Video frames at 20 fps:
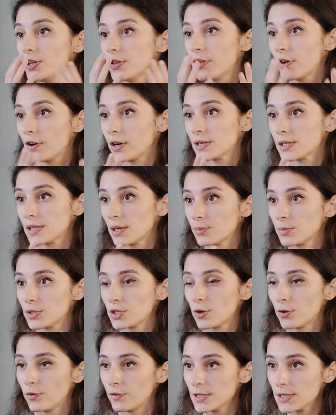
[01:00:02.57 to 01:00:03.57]
there are some
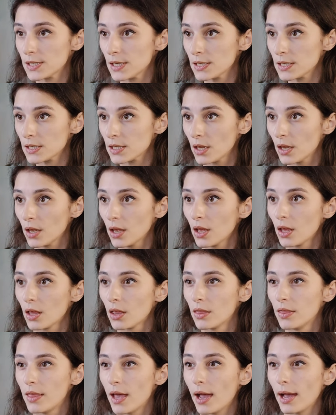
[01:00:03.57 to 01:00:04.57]
services
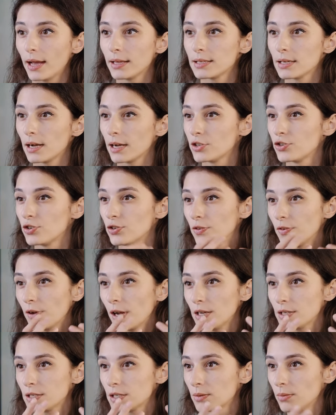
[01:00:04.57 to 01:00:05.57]
that are
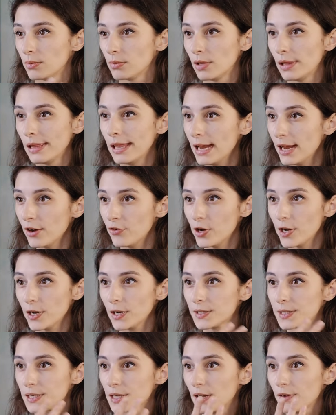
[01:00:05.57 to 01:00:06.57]
generating
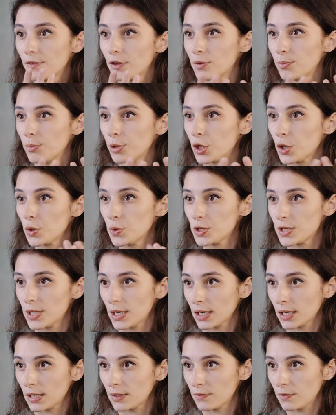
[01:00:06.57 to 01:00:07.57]
lyrics, even
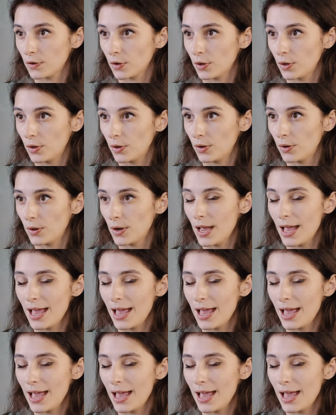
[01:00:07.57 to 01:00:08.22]
music for you.